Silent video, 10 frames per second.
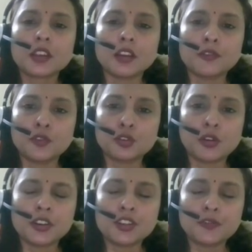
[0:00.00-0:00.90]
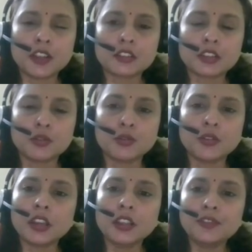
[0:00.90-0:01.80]
uh, for the orange flex
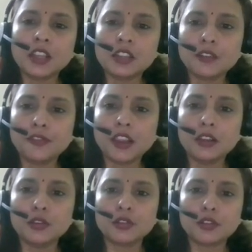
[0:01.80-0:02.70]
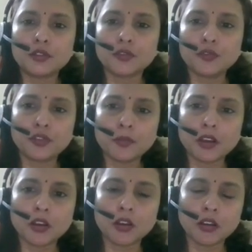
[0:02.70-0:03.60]
algo. And if there is a failure from
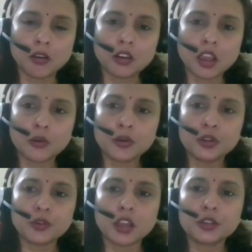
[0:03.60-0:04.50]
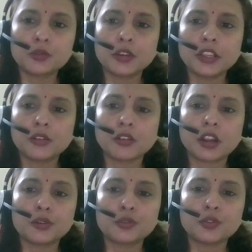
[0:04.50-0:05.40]
uh, on R1 to R2 link or
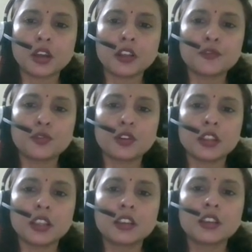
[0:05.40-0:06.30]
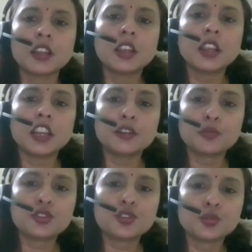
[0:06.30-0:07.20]
R2 to R4 link, it
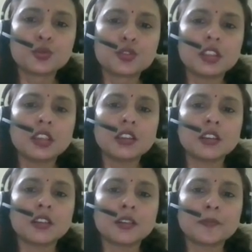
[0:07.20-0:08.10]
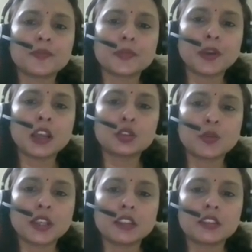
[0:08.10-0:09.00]
would choose the um, path
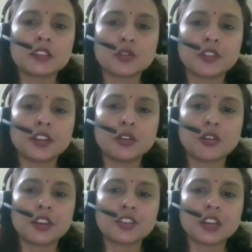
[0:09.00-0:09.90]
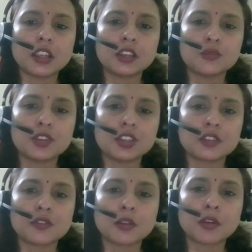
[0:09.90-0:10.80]
via this dotted orange line, which
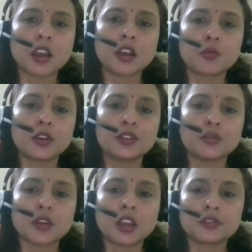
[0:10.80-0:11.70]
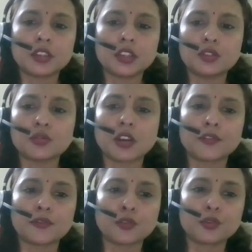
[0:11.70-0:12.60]
is from R1 to R3 to
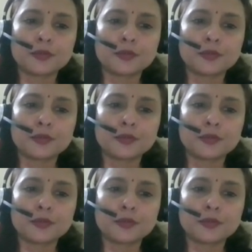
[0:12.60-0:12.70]
R4.